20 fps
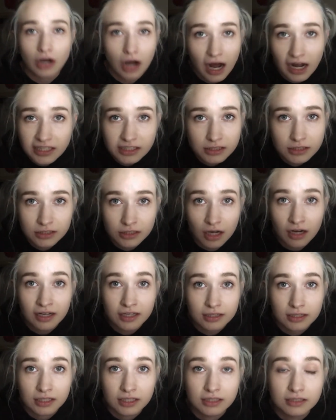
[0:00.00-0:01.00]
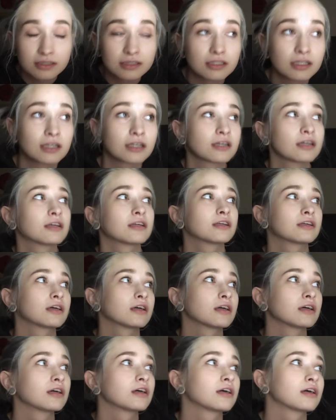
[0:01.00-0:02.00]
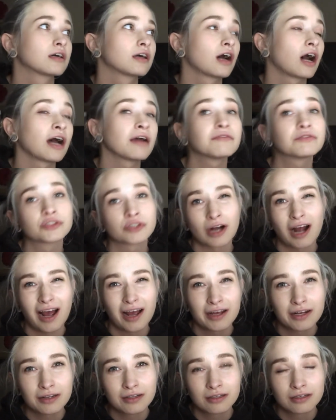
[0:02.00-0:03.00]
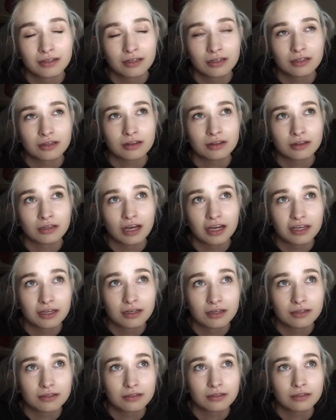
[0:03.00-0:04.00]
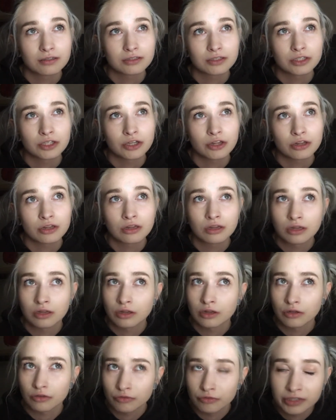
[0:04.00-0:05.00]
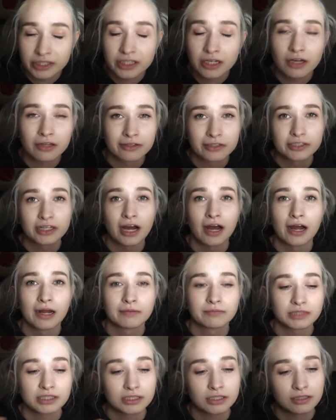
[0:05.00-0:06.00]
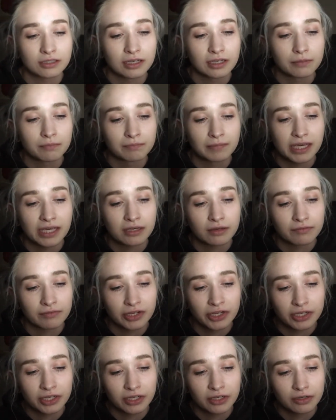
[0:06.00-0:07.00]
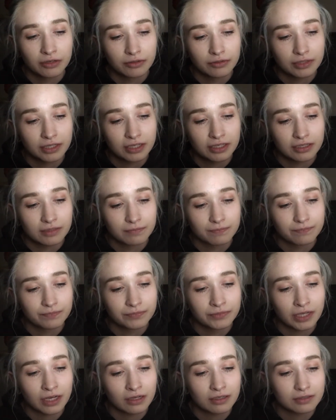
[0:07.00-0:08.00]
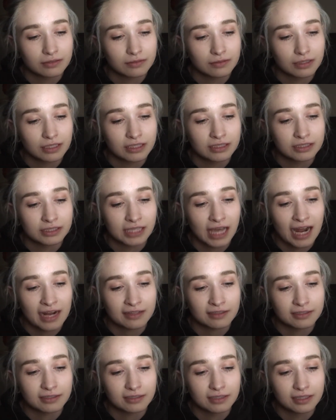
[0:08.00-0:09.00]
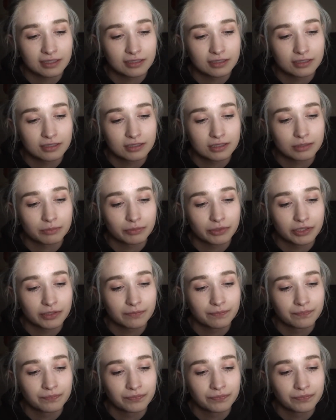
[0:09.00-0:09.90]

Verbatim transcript: I suck at this. I've tried like three other times to like make a video, like not exactly like this, but